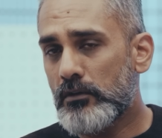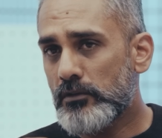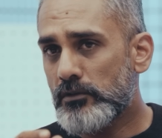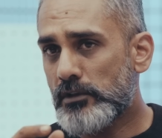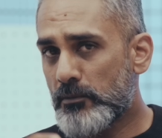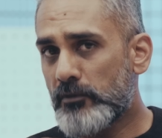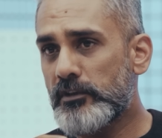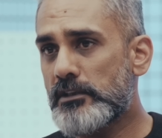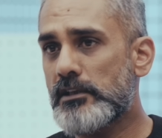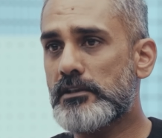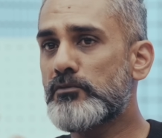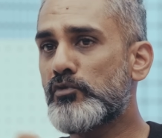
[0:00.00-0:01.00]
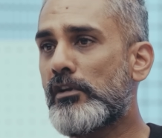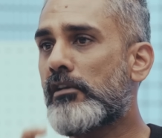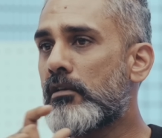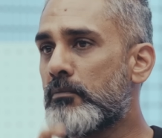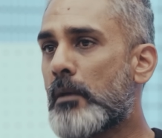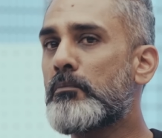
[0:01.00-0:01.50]
some of these systems will
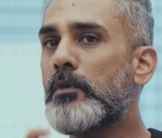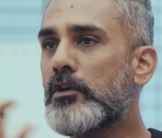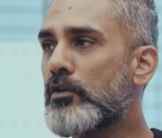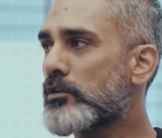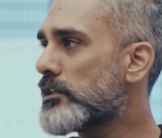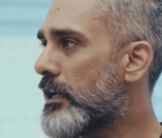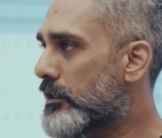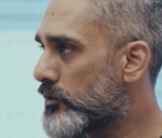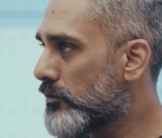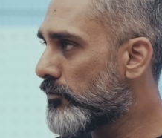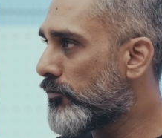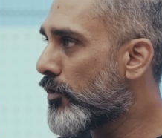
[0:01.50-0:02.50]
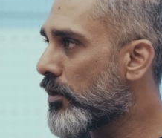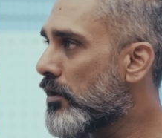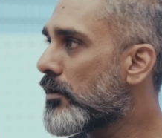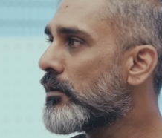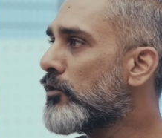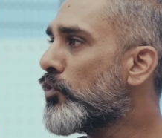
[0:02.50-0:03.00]
remember your selection for a
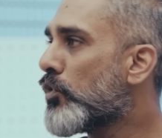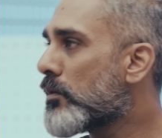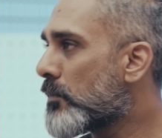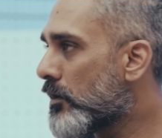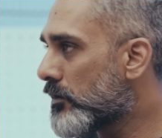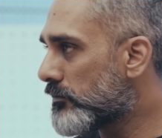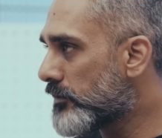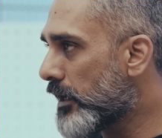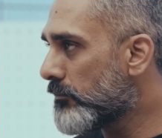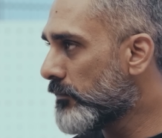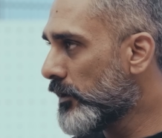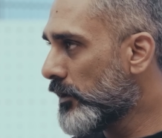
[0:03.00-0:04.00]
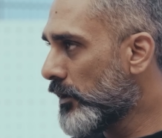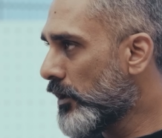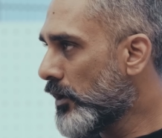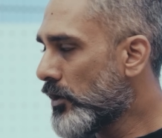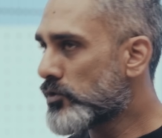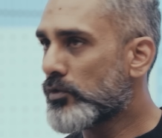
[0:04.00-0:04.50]
known amount of time.
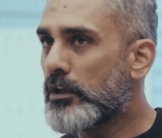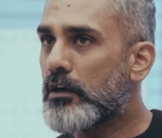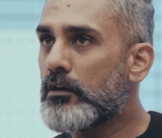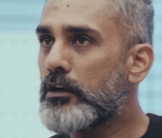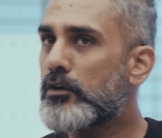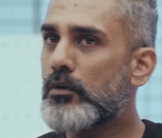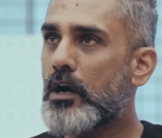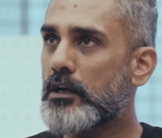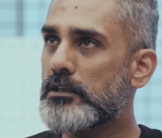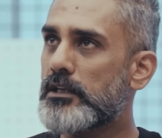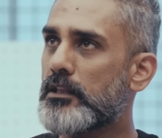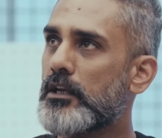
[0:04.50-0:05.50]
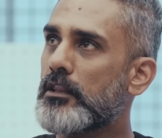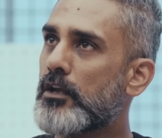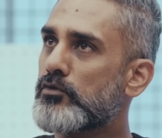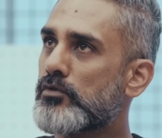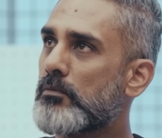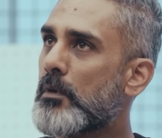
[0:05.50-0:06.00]
So the earlier Ducatis, I think they
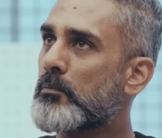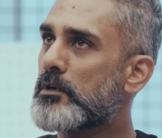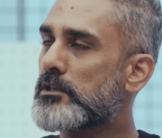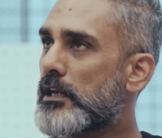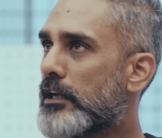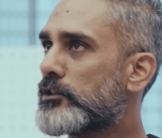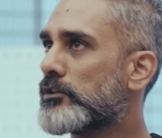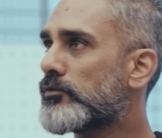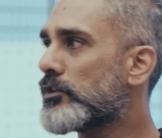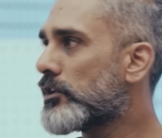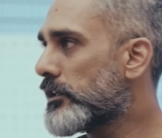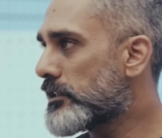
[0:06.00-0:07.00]
used to remember selections for 30